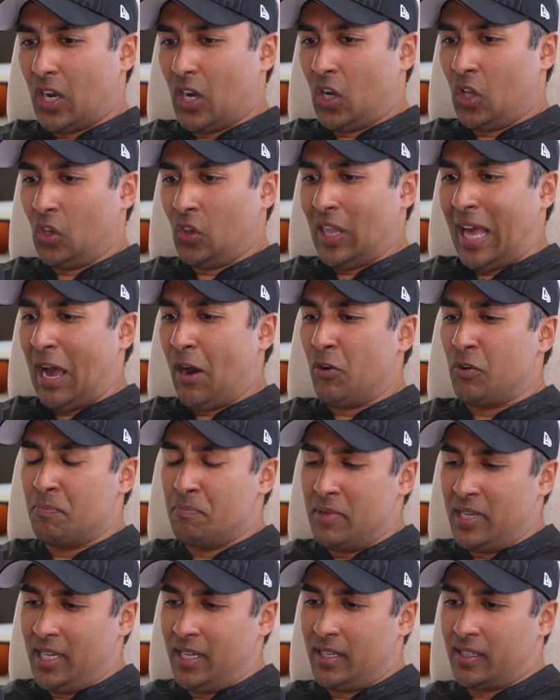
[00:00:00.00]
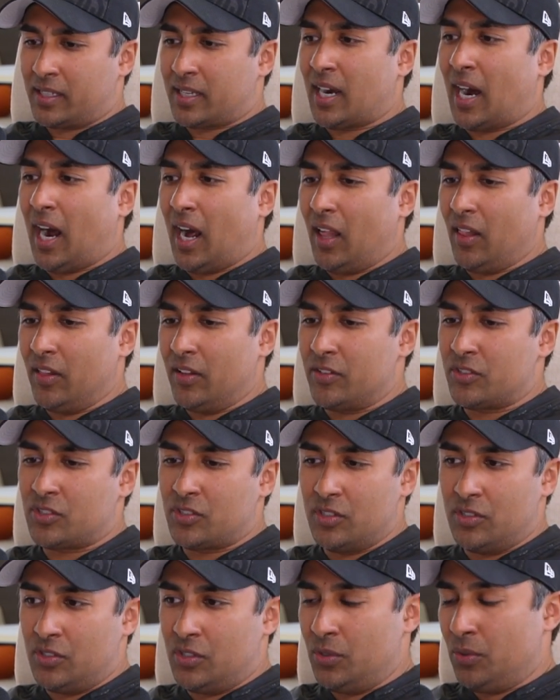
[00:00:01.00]
allowed me in college
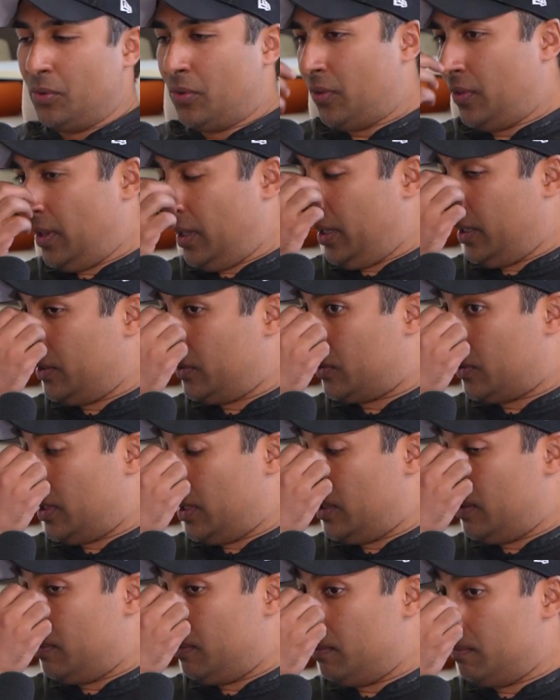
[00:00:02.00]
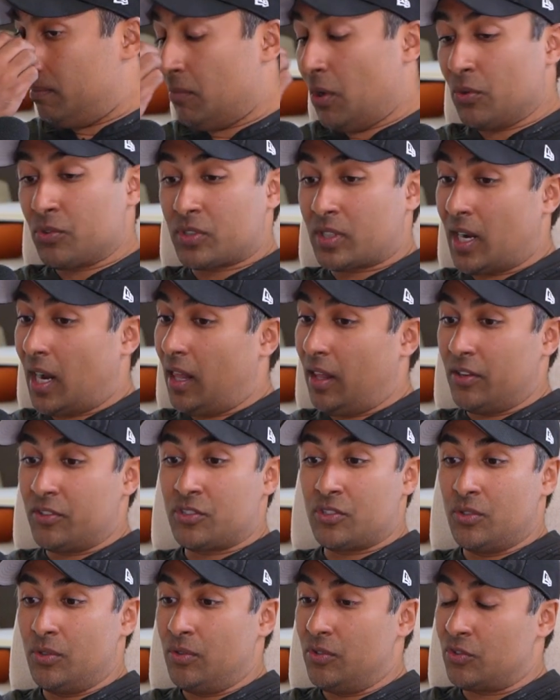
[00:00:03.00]
to do things that most college
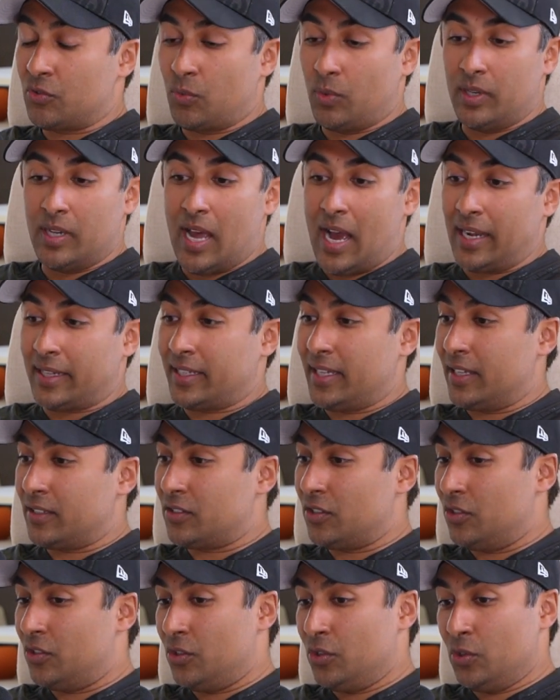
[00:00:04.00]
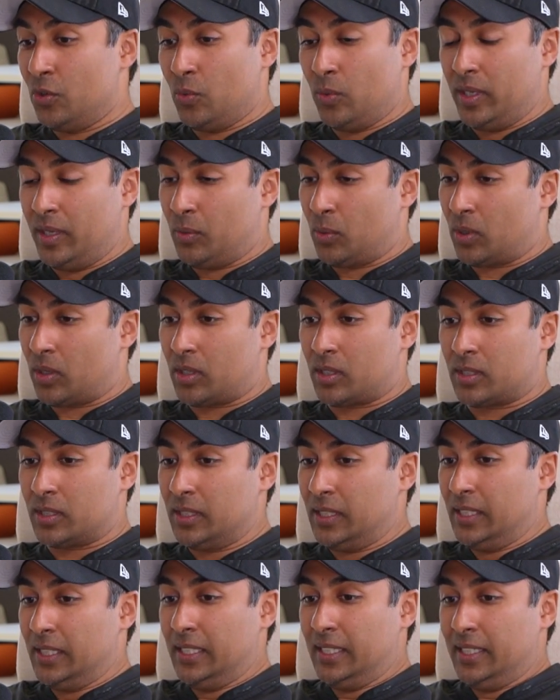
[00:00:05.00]
students would not get to do. We were
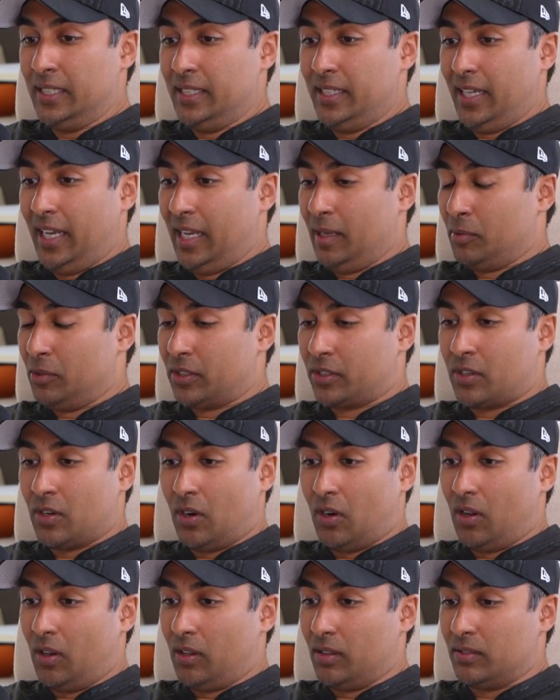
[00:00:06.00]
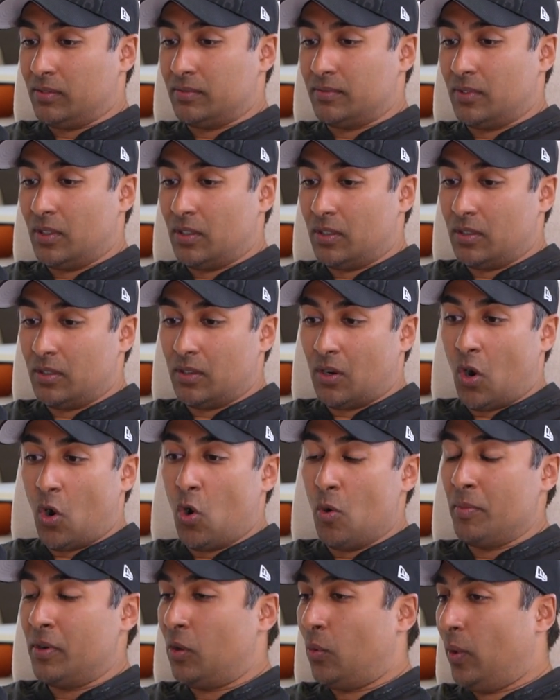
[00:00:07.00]
able to call
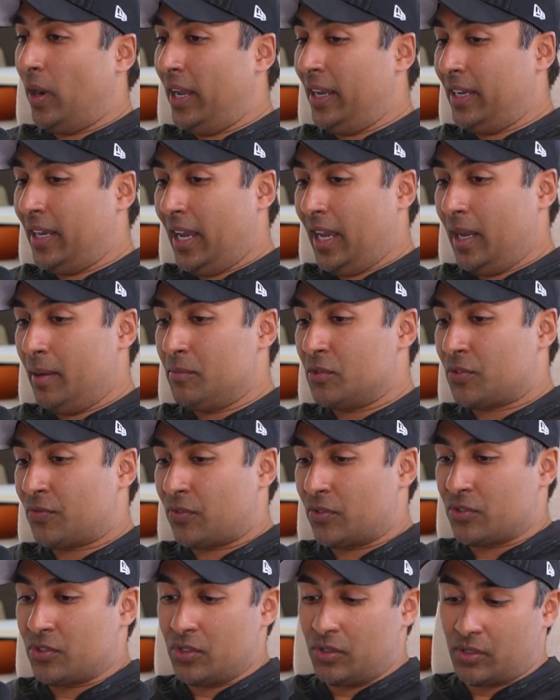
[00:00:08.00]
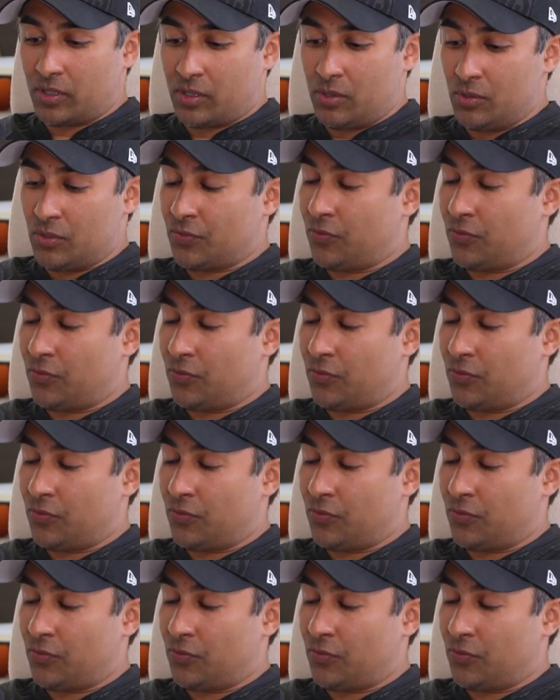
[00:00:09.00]
home and away games for Syracuse